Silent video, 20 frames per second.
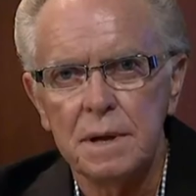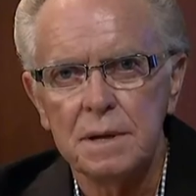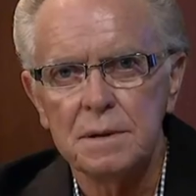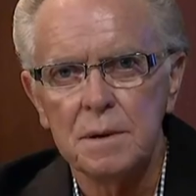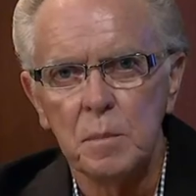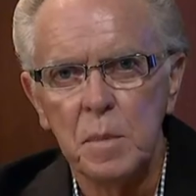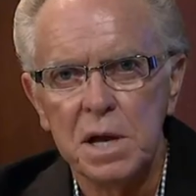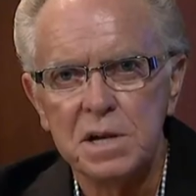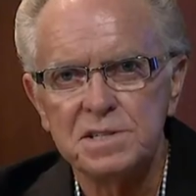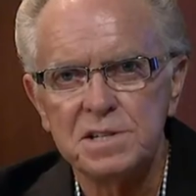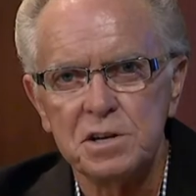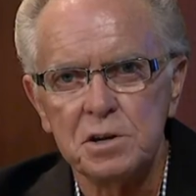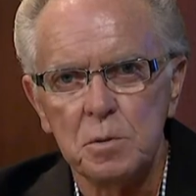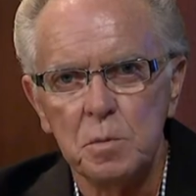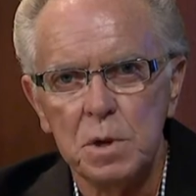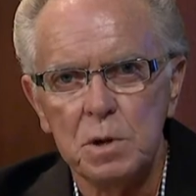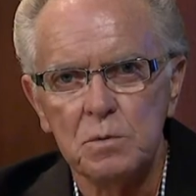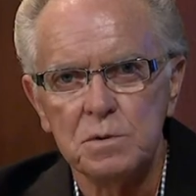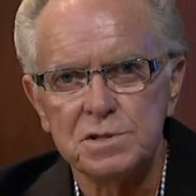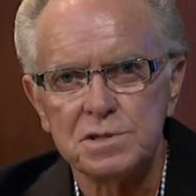amazing to
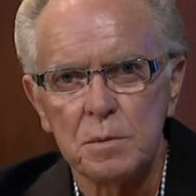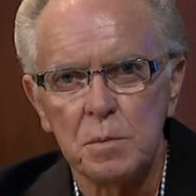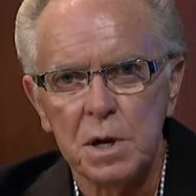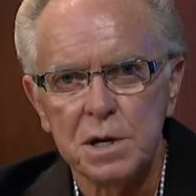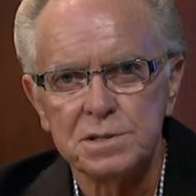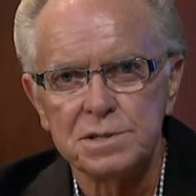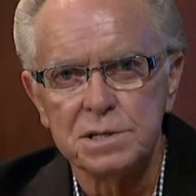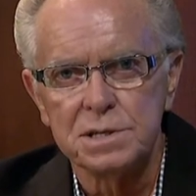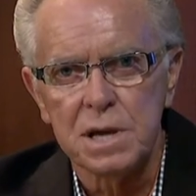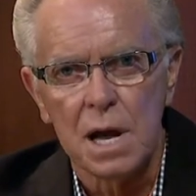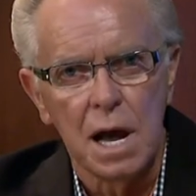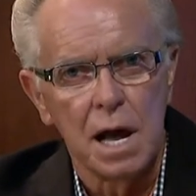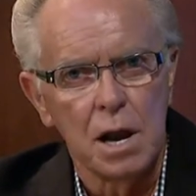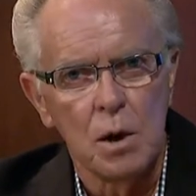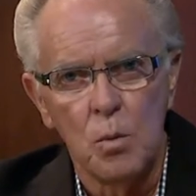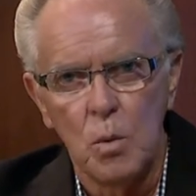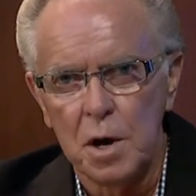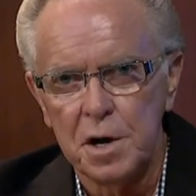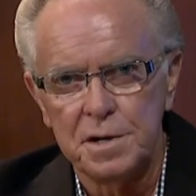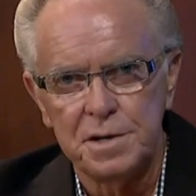me when somebody says, I
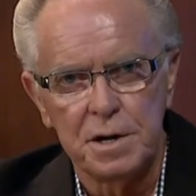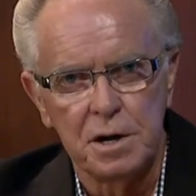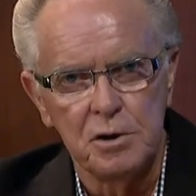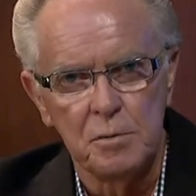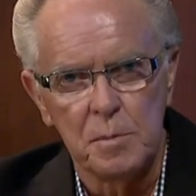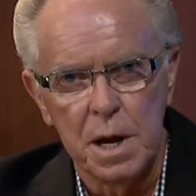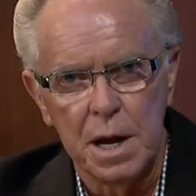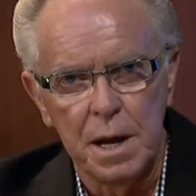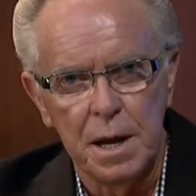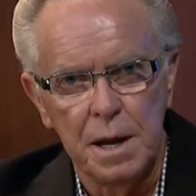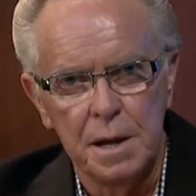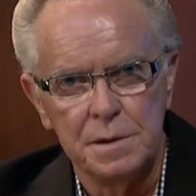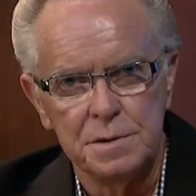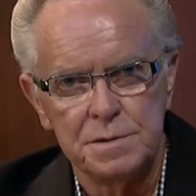don't want to tell you my age,